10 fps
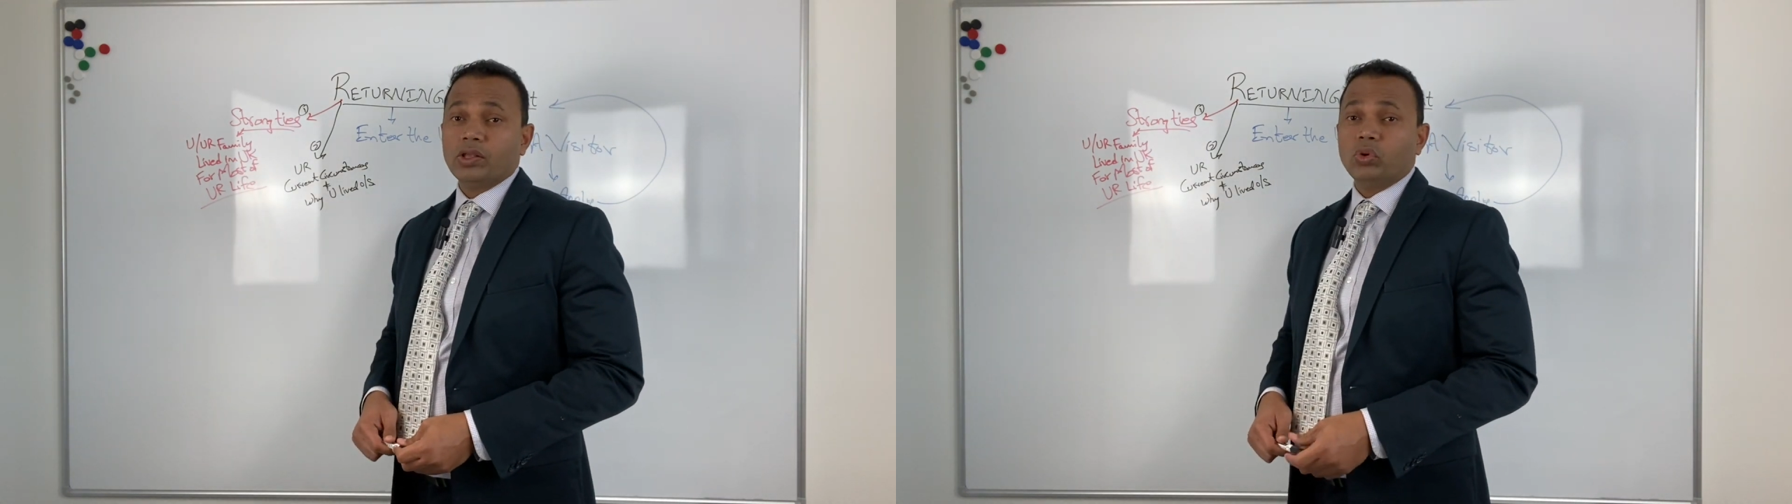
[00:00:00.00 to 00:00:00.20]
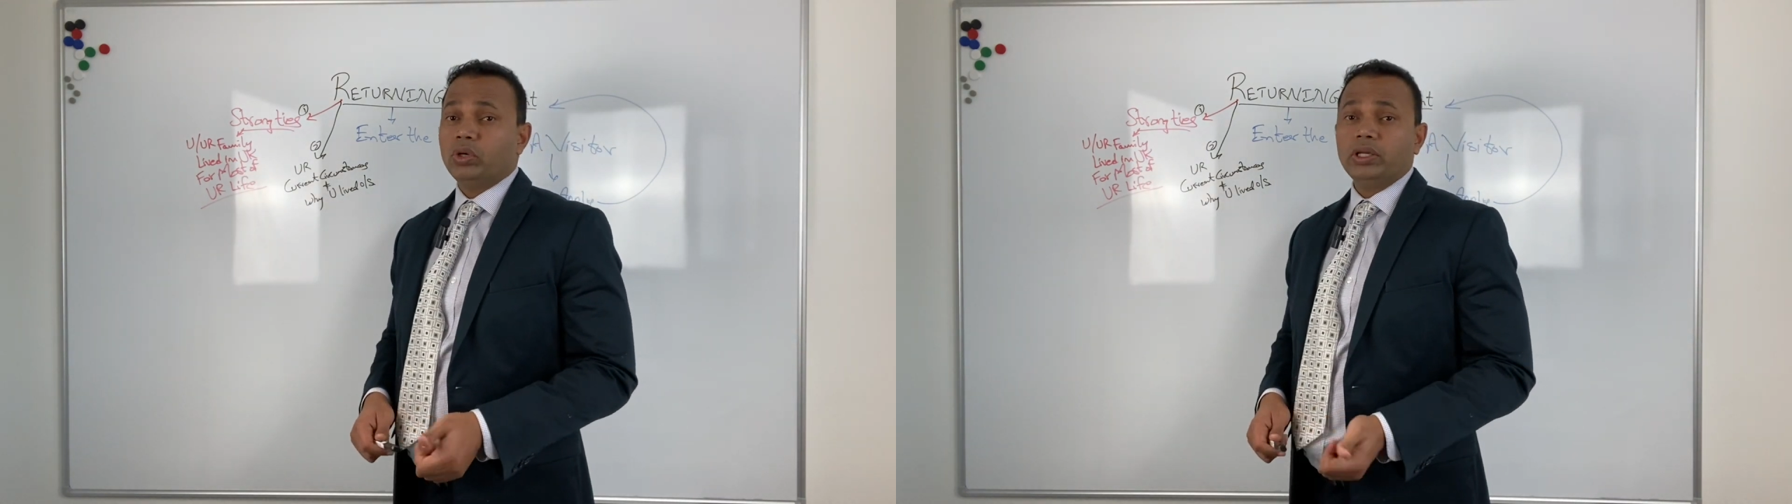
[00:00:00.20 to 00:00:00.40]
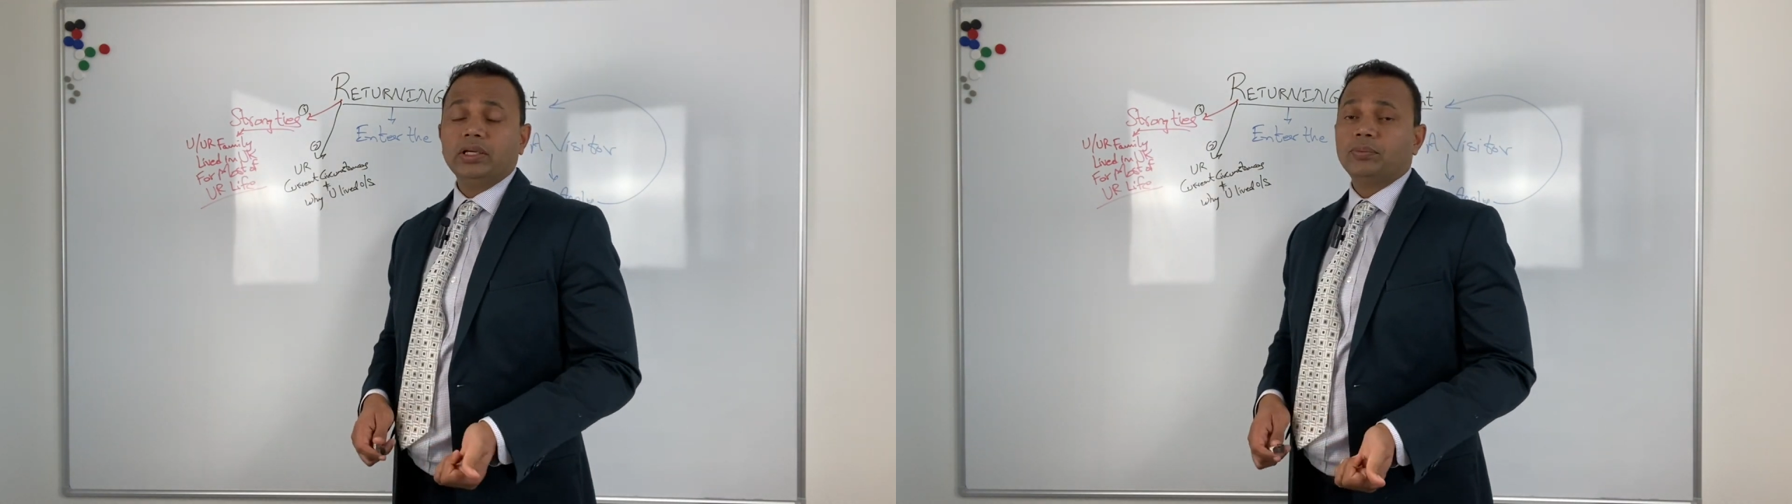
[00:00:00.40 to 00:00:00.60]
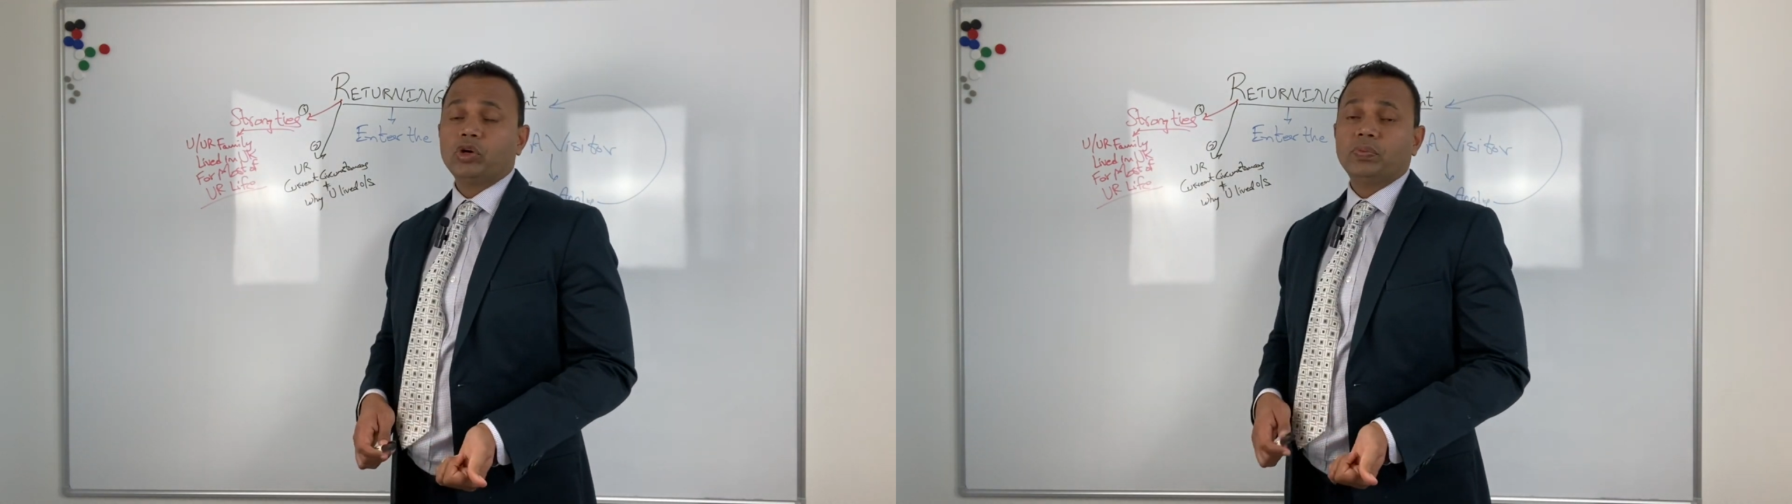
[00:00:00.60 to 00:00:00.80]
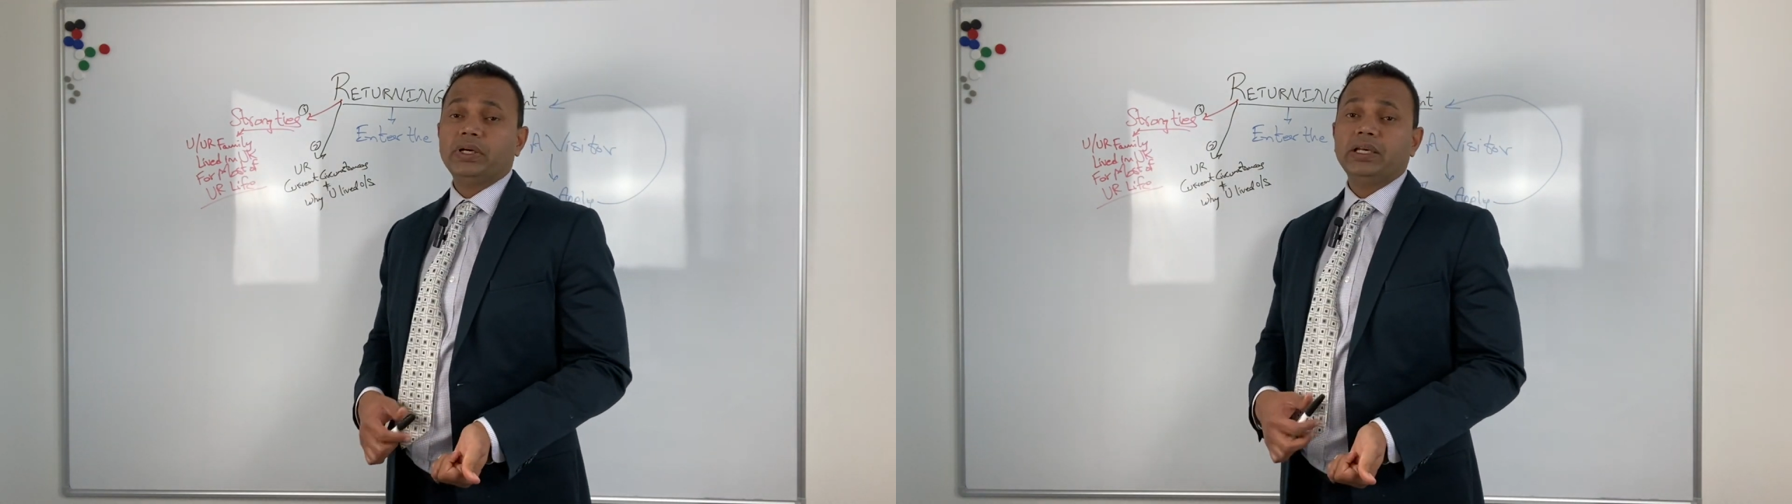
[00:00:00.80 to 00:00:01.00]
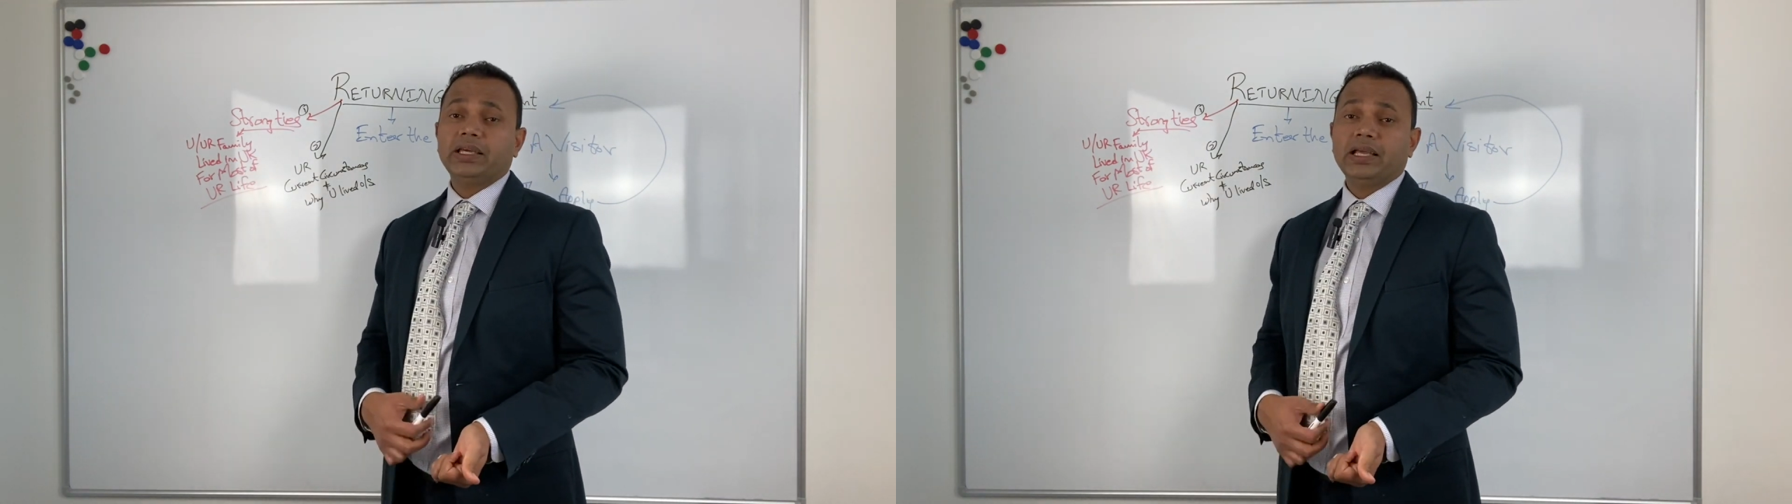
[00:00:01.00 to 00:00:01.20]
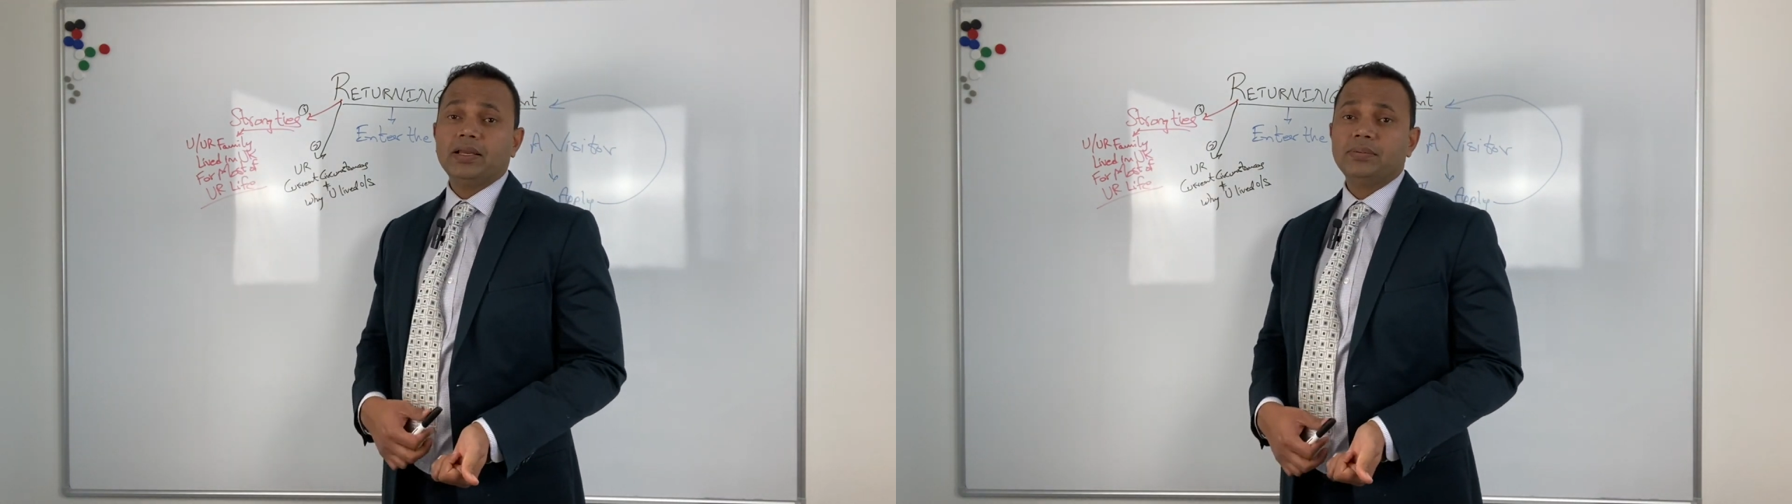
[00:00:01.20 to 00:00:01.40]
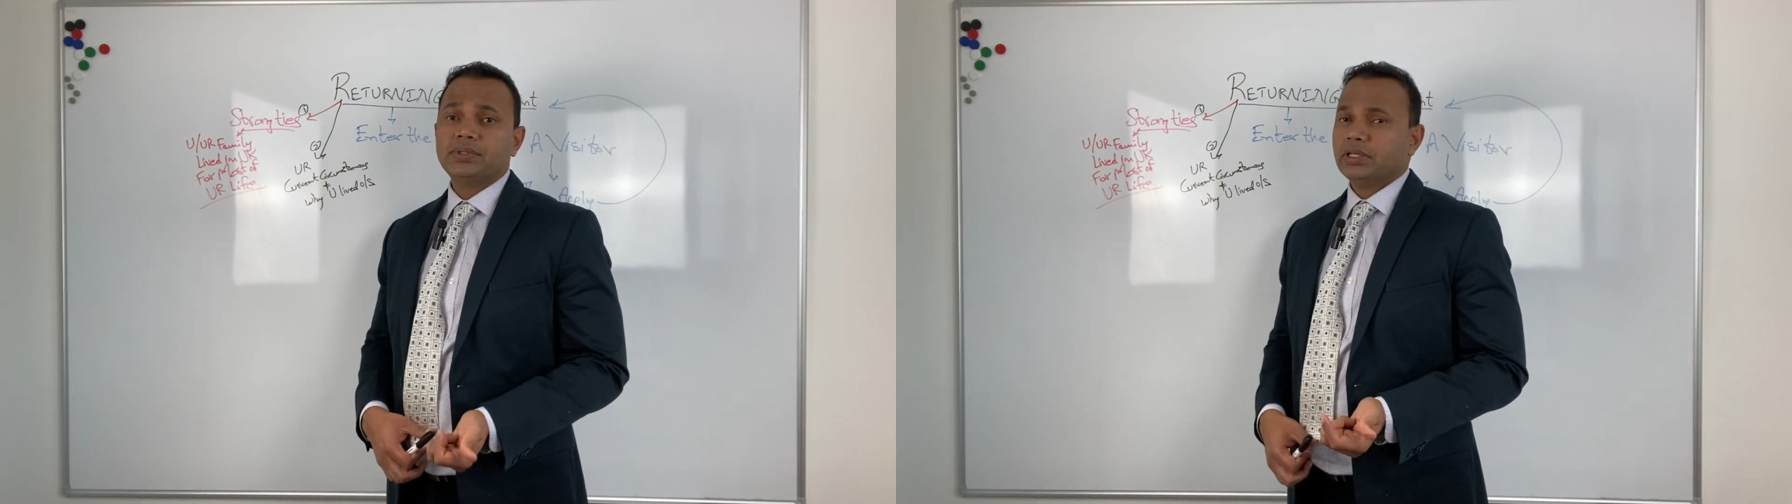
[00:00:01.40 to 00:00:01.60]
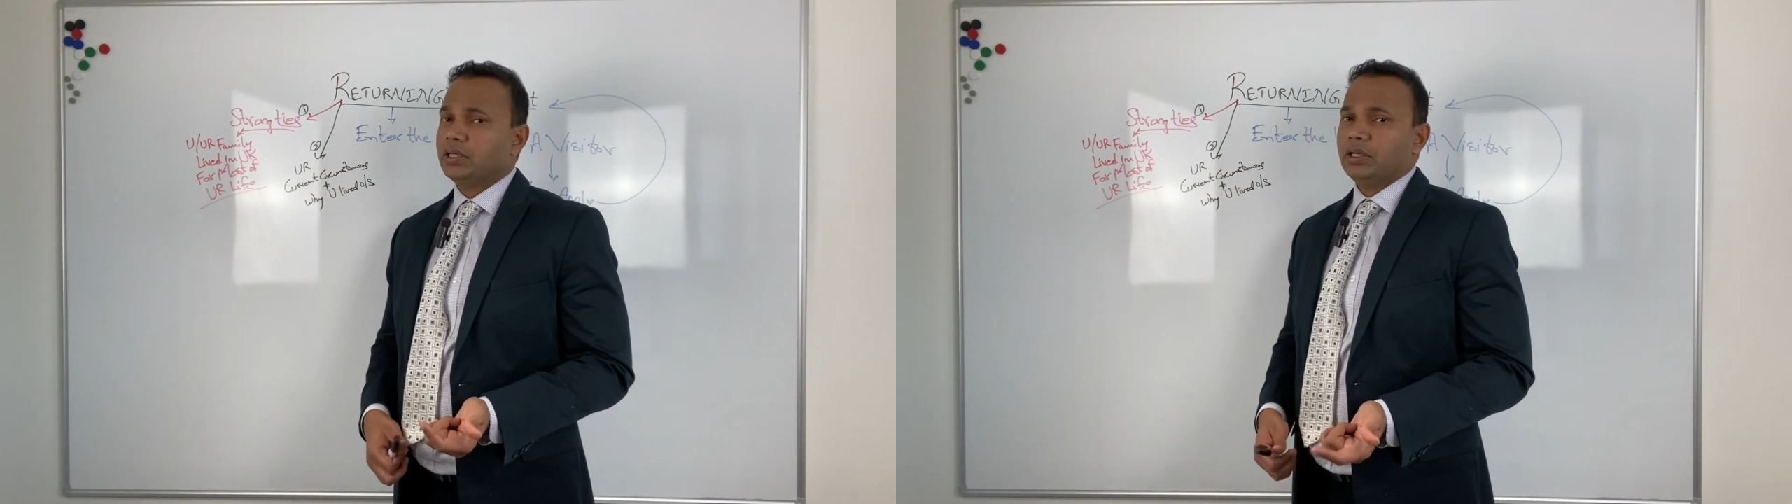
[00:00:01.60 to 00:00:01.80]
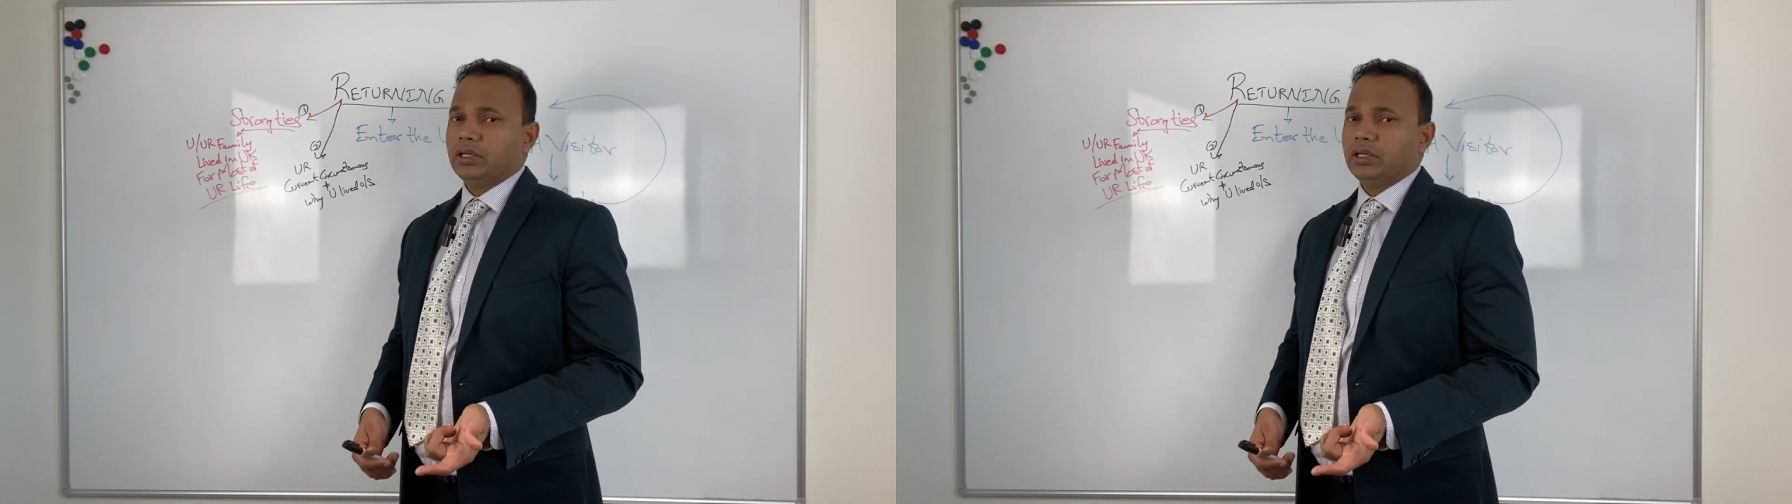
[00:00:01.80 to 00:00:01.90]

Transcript: Owning a property helps.